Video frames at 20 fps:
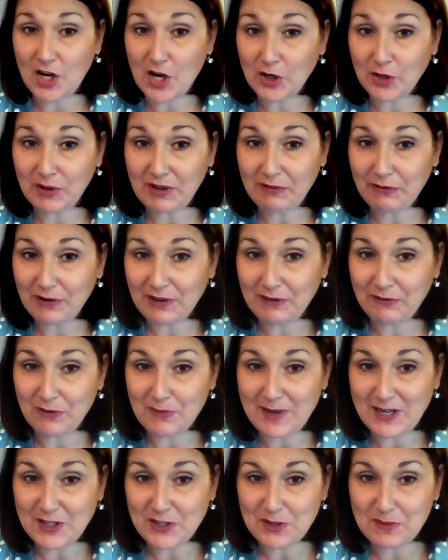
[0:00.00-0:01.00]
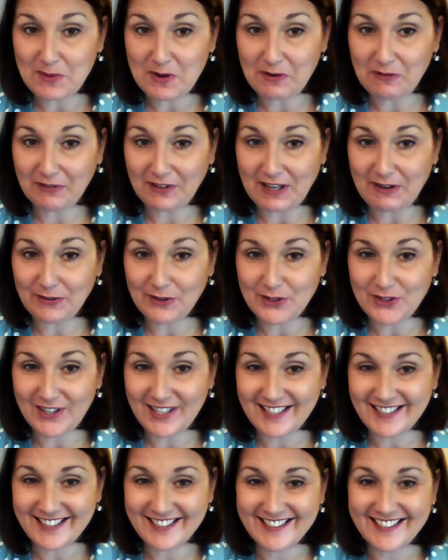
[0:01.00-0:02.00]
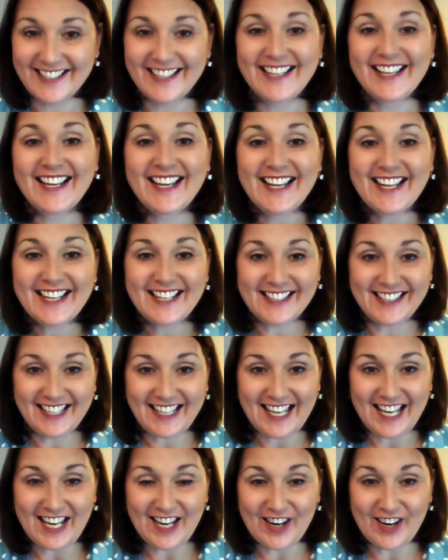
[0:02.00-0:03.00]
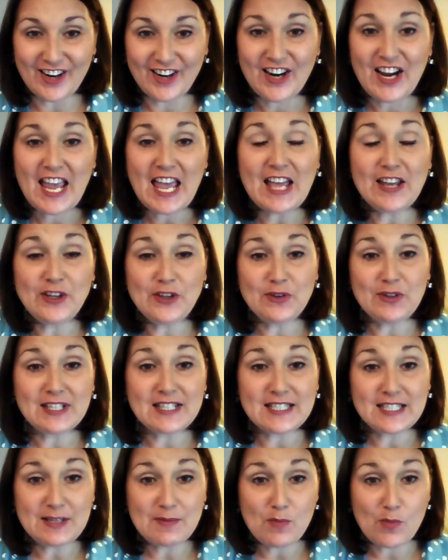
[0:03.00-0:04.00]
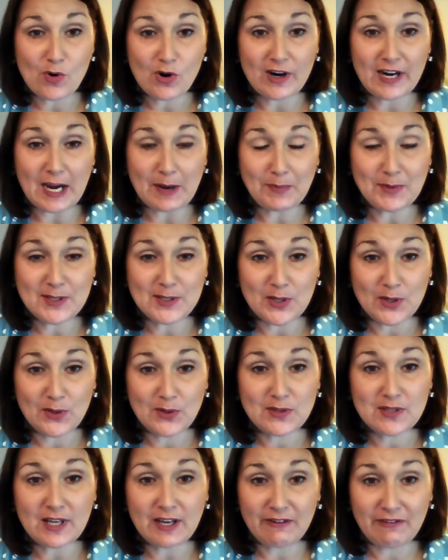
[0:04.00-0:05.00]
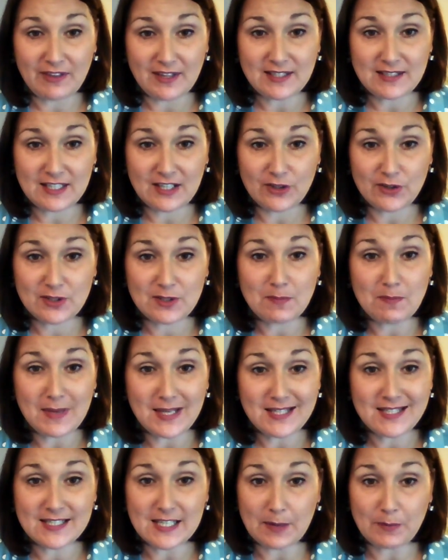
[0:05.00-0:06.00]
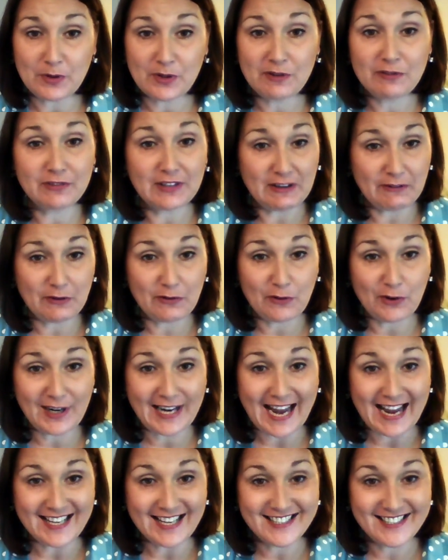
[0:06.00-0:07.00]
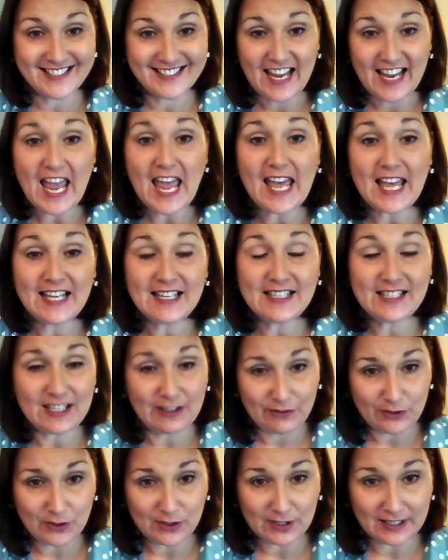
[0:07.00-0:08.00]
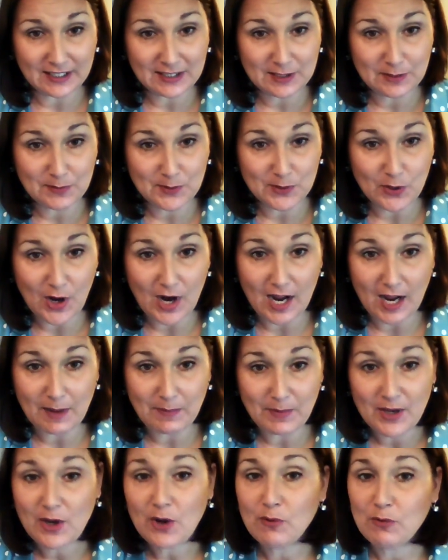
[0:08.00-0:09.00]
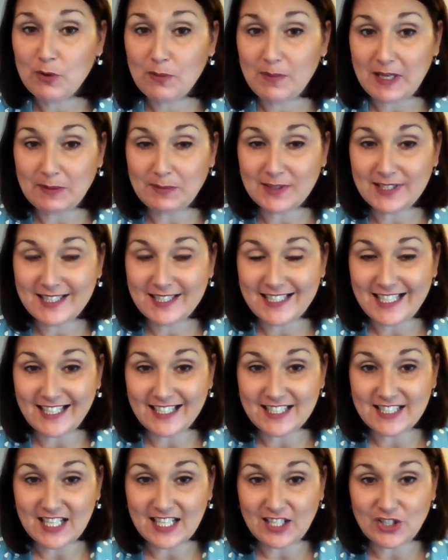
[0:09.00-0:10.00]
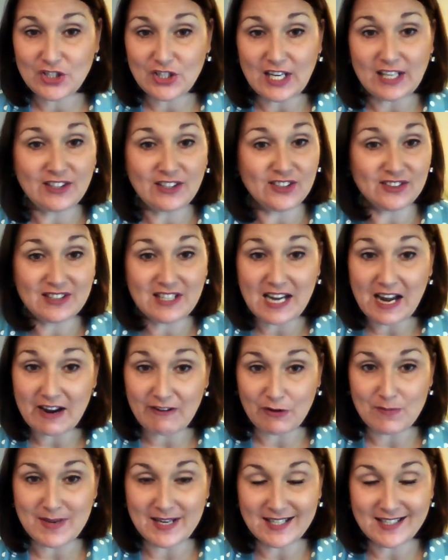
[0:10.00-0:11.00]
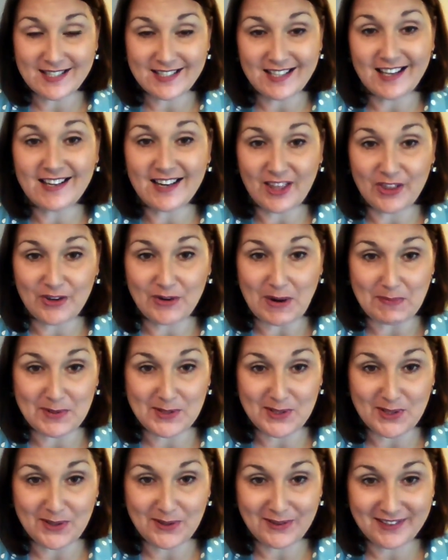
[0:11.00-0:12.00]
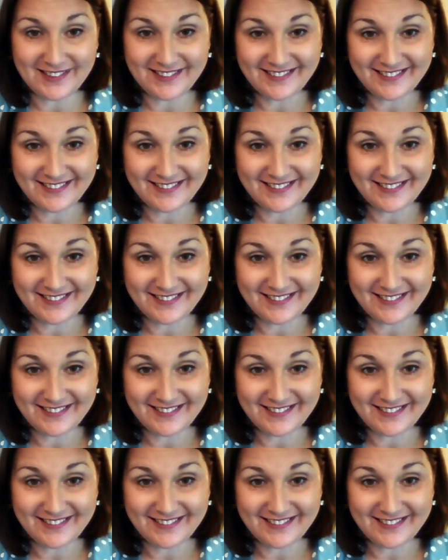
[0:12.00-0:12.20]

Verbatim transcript: hungry for information about flavor trends? Click here and you can see more episodes of this year's Midsummer Flavor Forecast. And if you click subscribe, we'll be able to stay in touch and you'll never miss another episode.